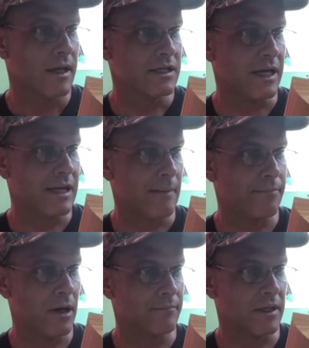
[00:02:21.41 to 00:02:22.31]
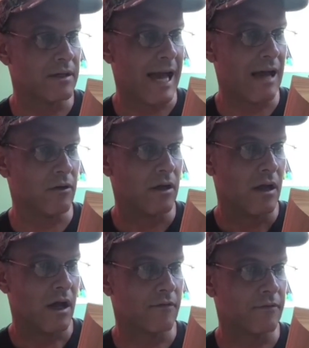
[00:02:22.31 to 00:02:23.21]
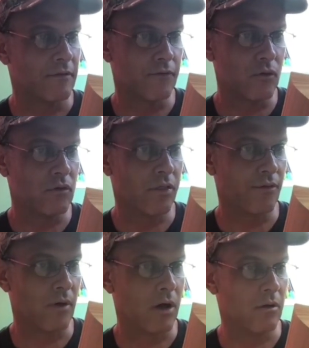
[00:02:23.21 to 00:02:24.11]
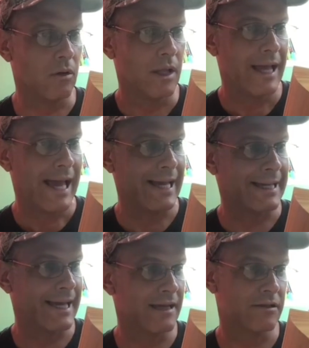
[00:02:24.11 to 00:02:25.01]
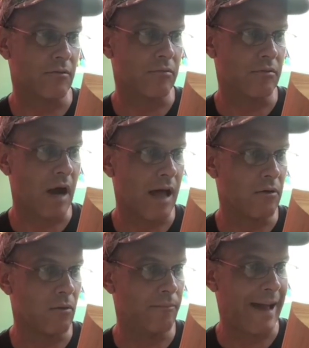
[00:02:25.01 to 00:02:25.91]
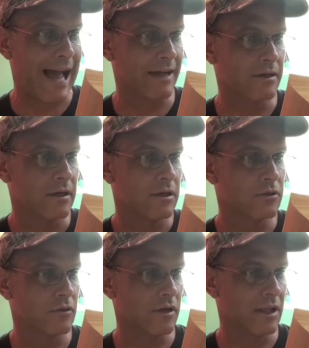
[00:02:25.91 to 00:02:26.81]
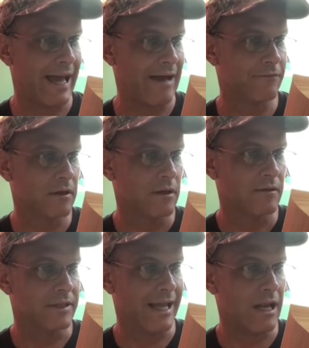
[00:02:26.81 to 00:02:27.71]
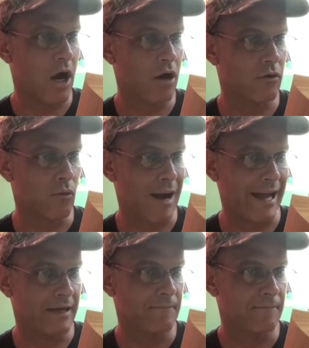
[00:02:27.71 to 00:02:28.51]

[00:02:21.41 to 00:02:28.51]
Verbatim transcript: Jaina pumped him out of full throttle and kicked the throttle back to the left, then hard right,